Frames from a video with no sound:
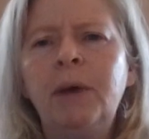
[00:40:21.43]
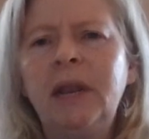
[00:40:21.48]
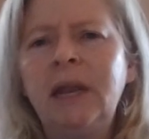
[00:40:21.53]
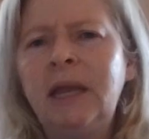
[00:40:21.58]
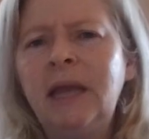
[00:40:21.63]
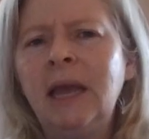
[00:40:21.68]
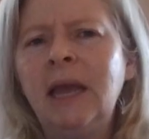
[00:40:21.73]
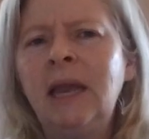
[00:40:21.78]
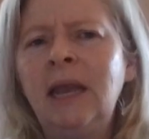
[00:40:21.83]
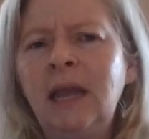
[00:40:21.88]
But
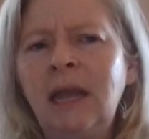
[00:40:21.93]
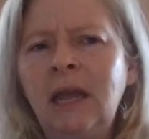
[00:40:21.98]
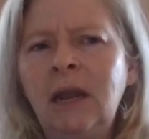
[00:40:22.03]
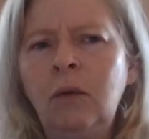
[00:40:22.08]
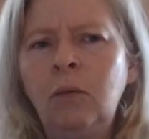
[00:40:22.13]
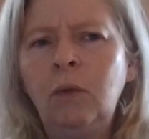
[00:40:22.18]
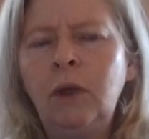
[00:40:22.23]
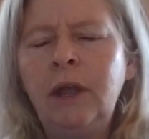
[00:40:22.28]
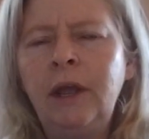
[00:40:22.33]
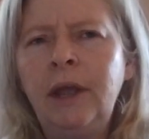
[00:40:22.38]
again,
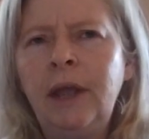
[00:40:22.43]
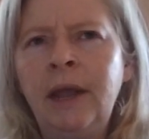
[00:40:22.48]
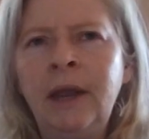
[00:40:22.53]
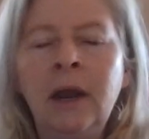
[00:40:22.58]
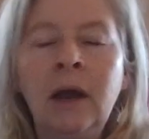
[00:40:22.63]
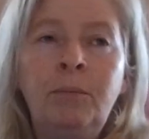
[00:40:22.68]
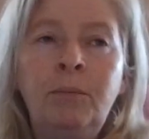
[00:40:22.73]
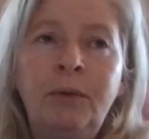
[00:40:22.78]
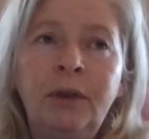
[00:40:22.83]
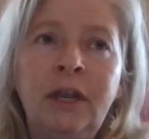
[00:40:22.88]
it
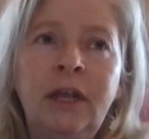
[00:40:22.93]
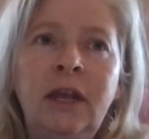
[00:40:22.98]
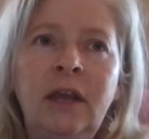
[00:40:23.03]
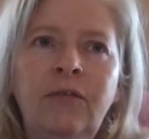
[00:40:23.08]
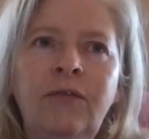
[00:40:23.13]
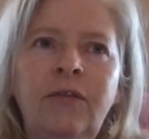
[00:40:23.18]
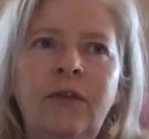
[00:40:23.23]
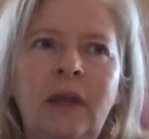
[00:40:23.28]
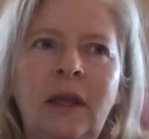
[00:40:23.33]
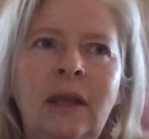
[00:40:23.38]
and I
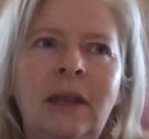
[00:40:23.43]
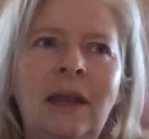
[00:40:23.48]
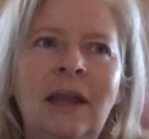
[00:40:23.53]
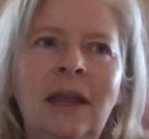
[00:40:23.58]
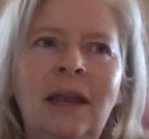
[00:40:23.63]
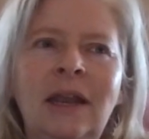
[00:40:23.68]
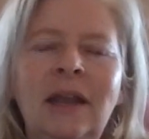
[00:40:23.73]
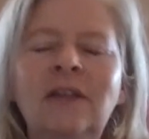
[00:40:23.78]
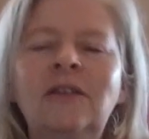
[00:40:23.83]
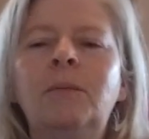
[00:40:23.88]
believe it,
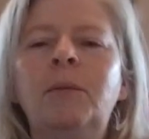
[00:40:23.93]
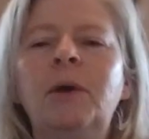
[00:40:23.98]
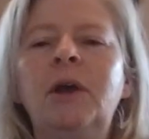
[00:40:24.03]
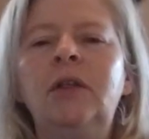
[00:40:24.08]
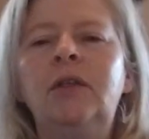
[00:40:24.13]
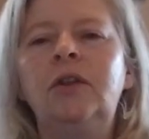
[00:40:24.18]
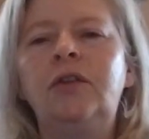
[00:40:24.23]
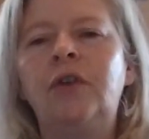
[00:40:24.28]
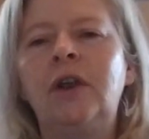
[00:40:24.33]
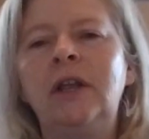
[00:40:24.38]
it is
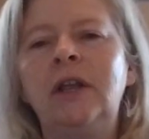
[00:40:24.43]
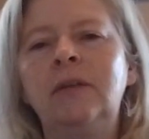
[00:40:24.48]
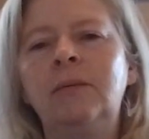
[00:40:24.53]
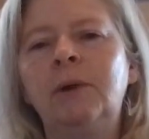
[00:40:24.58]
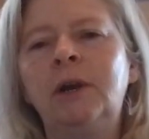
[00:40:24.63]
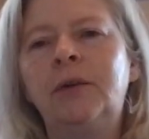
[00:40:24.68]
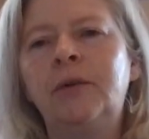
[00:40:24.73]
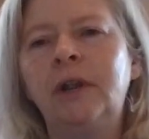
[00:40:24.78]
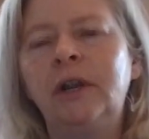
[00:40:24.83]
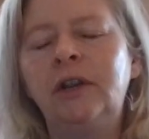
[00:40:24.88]
about the
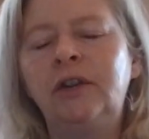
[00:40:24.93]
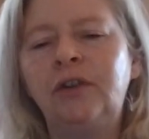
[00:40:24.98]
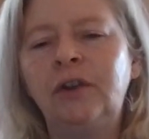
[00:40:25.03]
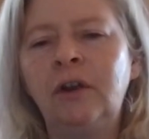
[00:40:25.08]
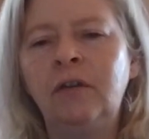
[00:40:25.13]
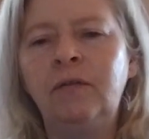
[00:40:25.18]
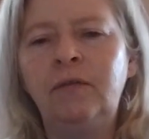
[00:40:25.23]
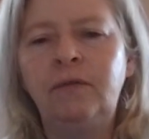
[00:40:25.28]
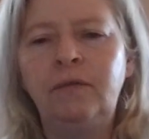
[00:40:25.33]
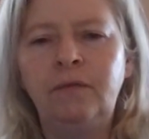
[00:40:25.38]

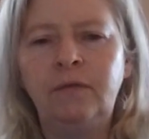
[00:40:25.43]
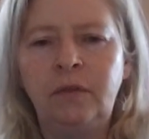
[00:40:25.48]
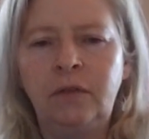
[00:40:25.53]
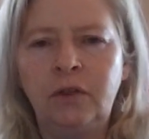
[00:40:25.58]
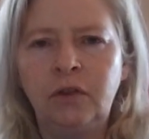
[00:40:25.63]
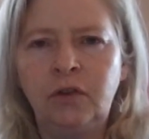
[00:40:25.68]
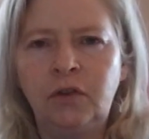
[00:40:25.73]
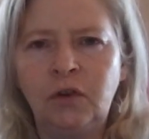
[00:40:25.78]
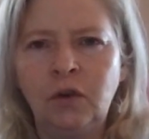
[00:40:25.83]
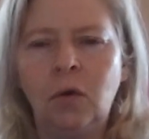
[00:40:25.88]
transmigration of
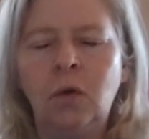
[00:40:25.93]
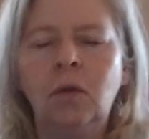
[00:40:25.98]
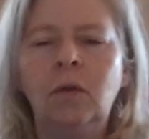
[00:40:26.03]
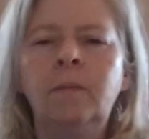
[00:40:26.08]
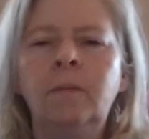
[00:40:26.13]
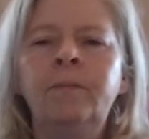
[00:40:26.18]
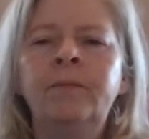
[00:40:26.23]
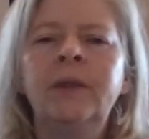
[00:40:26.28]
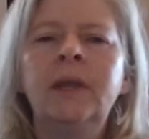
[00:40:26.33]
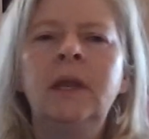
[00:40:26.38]
the
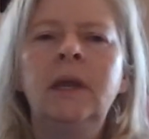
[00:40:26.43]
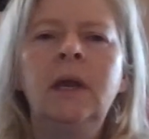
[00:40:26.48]
soul.